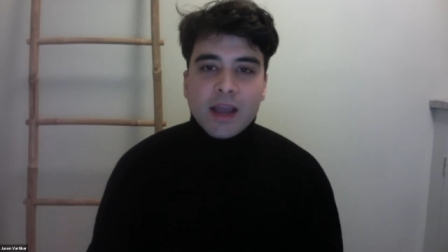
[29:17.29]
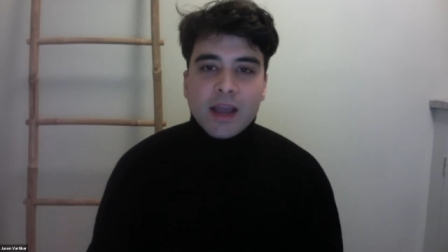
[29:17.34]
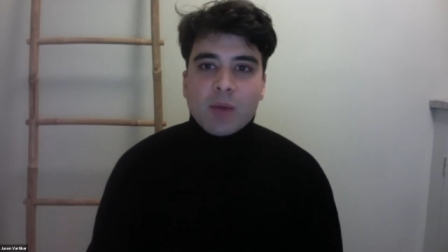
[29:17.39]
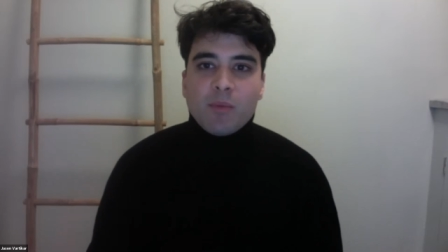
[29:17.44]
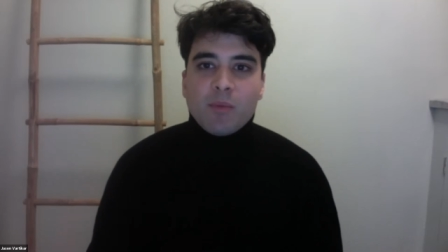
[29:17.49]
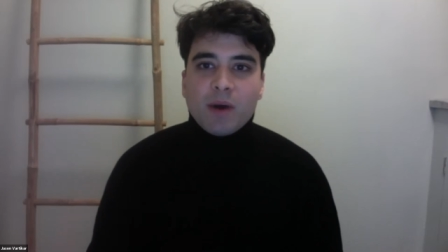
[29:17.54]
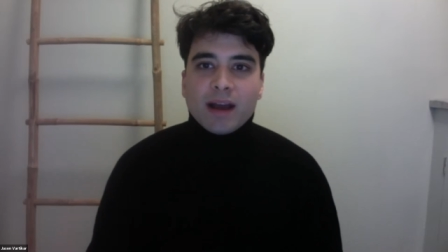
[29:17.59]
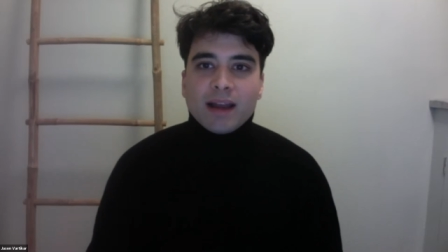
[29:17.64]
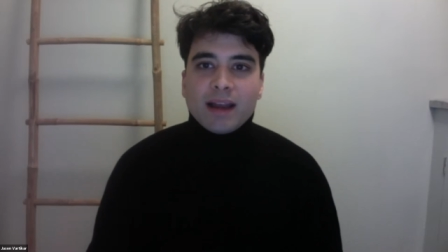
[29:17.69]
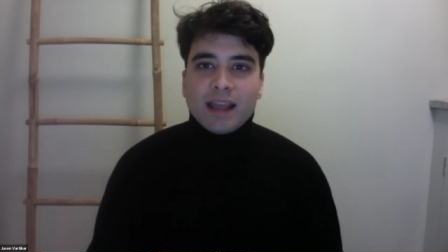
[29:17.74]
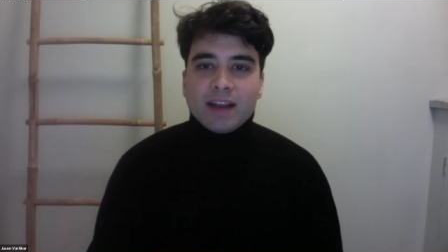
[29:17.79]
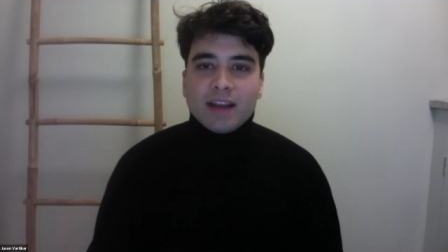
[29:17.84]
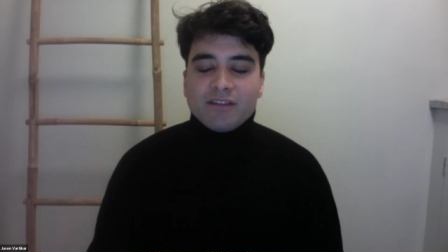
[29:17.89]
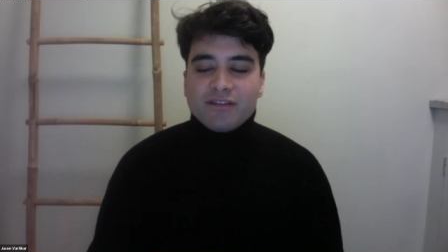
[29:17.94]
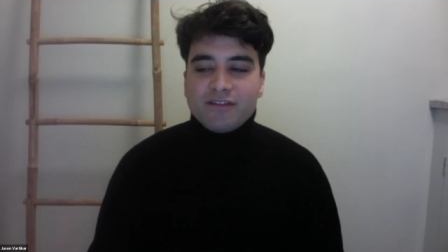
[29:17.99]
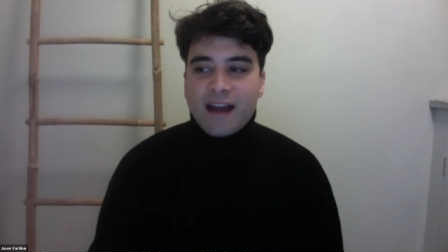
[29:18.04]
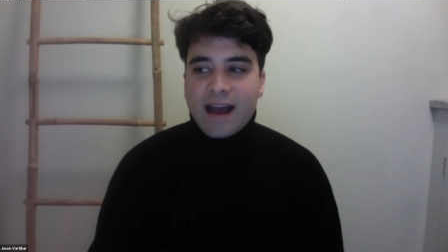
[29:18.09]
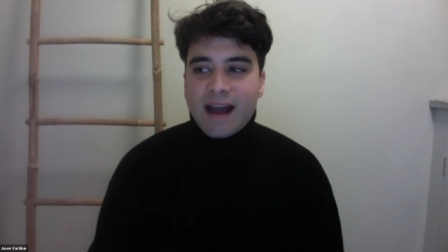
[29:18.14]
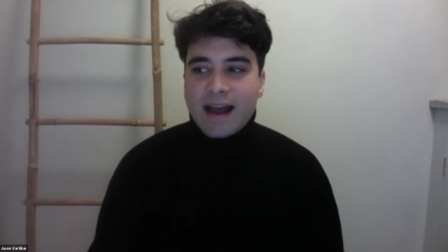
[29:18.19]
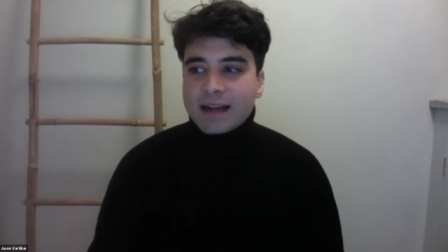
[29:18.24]
but in
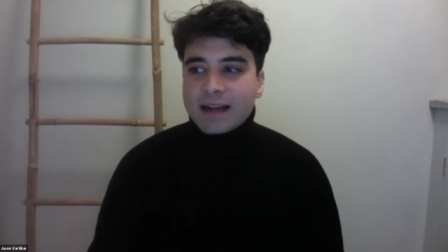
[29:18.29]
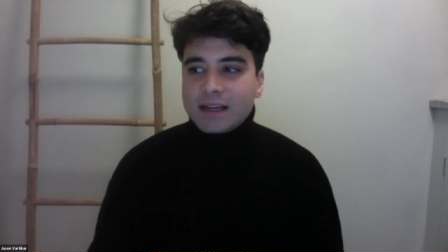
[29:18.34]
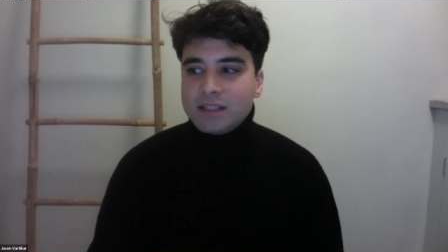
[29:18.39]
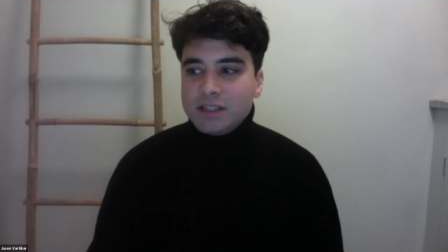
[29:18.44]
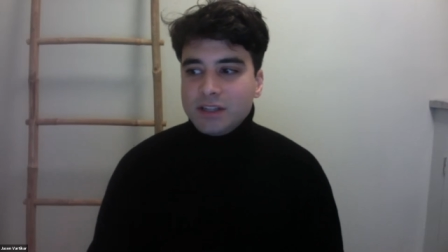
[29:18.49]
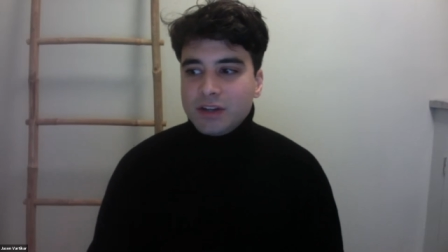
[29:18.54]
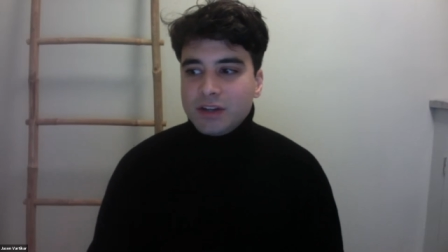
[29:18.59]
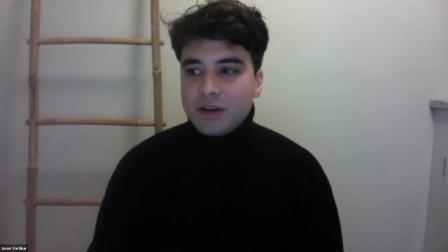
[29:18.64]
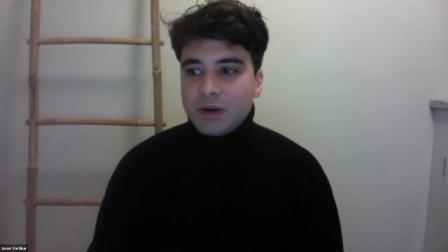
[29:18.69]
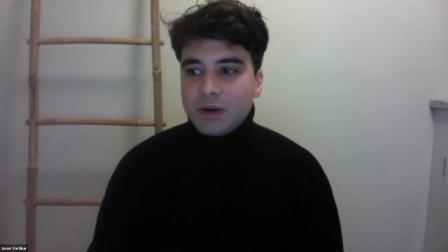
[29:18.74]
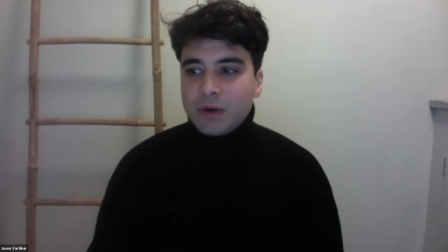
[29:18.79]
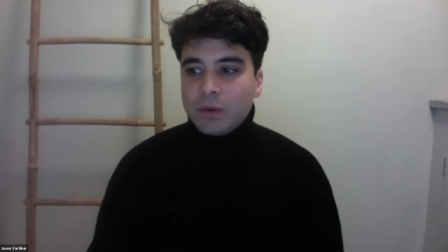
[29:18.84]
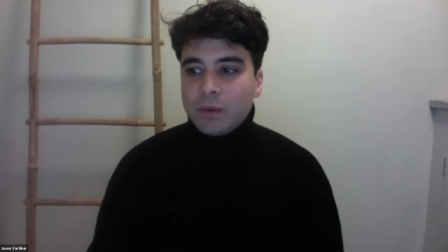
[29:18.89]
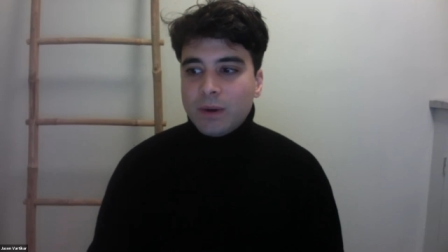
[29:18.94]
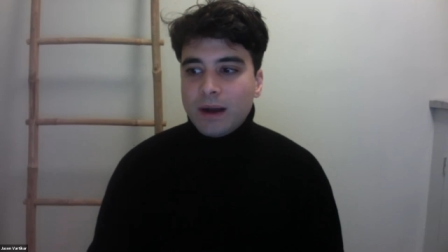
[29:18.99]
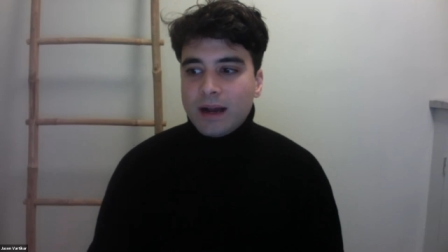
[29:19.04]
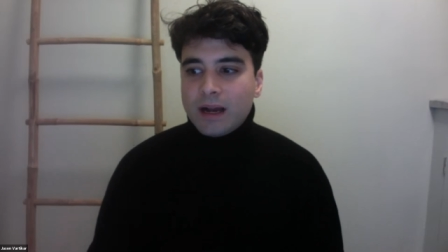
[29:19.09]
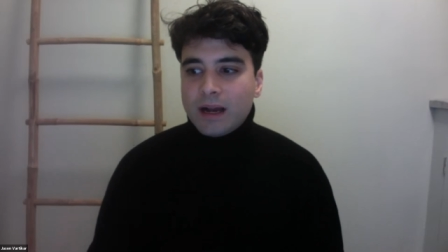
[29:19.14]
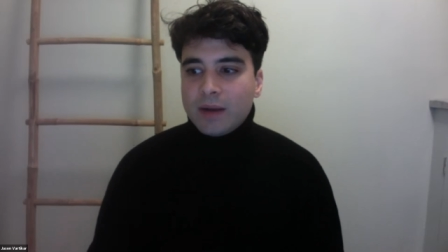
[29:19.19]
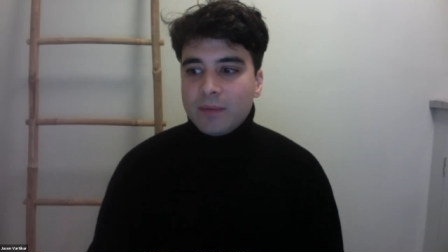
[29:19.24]
fact, you
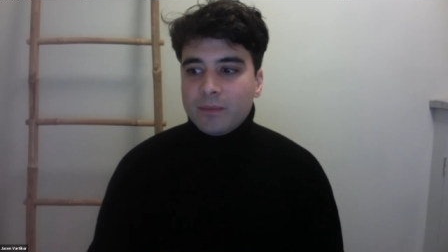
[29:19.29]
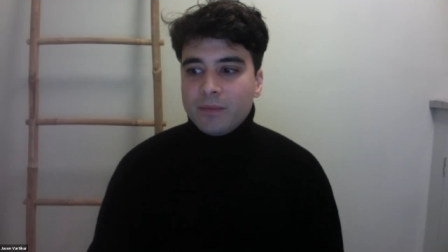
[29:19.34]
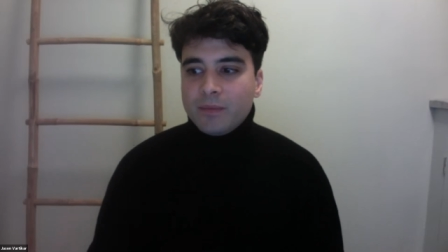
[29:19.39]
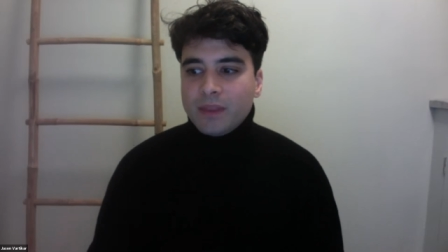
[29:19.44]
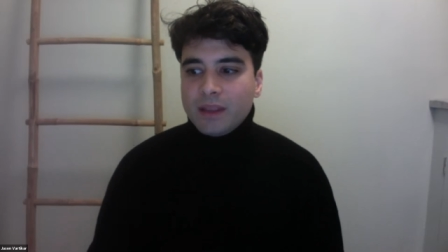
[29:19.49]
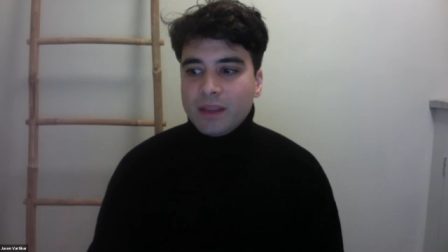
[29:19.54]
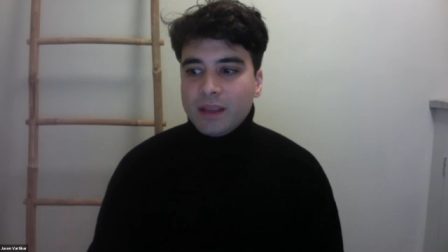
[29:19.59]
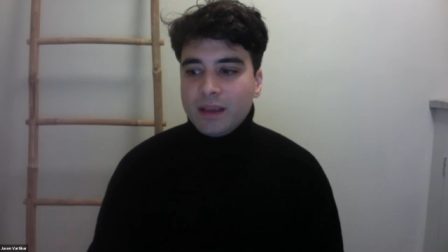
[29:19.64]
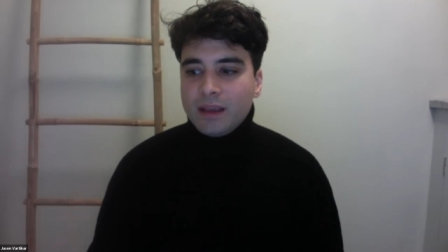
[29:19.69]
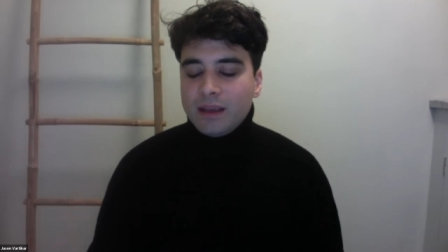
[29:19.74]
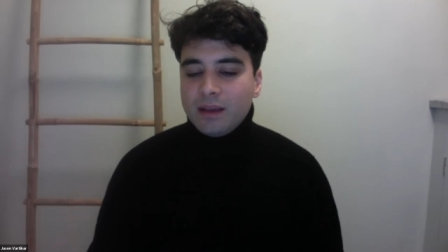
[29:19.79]
know, um,